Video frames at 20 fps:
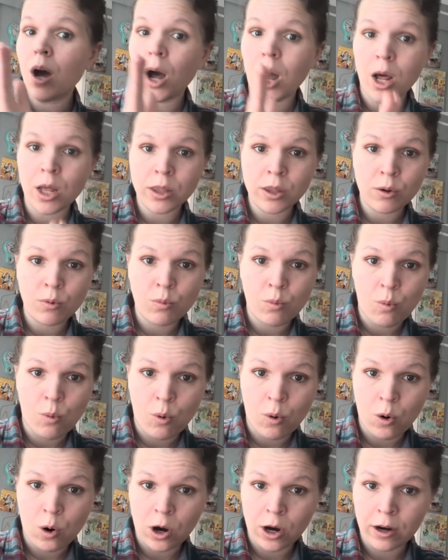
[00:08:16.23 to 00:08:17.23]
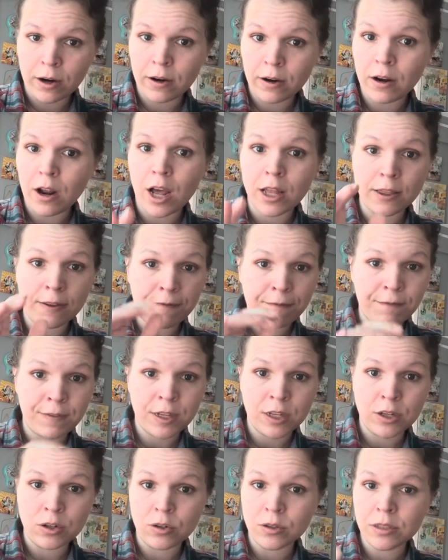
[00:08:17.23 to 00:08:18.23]
on the
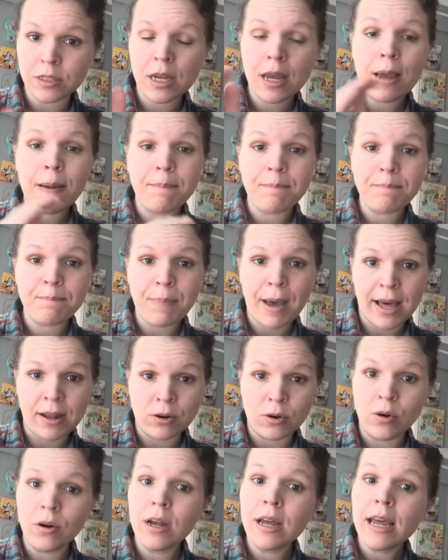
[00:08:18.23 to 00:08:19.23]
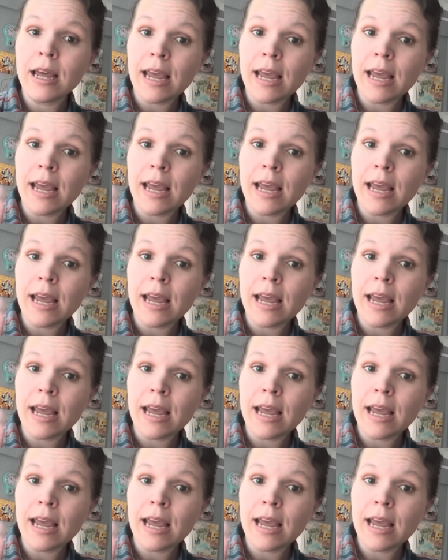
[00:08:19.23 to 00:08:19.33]
field battle,